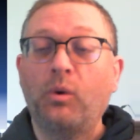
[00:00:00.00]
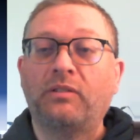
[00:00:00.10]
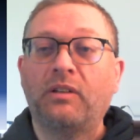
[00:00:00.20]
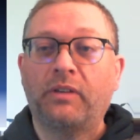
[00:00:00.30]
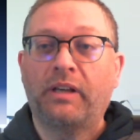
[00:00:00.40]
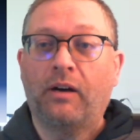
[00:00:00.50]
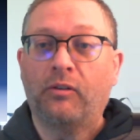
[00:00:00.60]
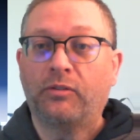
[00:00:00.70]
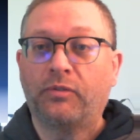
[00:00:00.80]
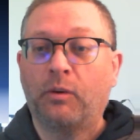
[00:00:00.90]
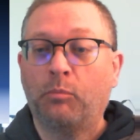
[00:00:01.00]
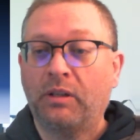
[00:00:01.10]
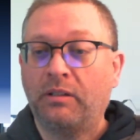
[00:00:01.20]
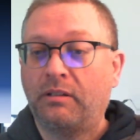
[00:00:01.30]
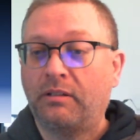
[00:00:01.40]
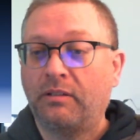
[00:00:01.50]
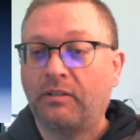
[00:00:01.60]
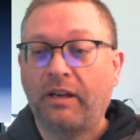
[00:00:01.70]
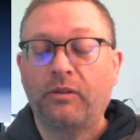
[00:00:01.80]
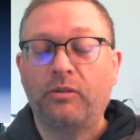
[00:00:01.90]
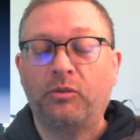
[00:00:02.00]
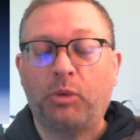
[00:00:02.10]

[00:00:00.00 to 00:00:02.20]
Never Now is from a designer who's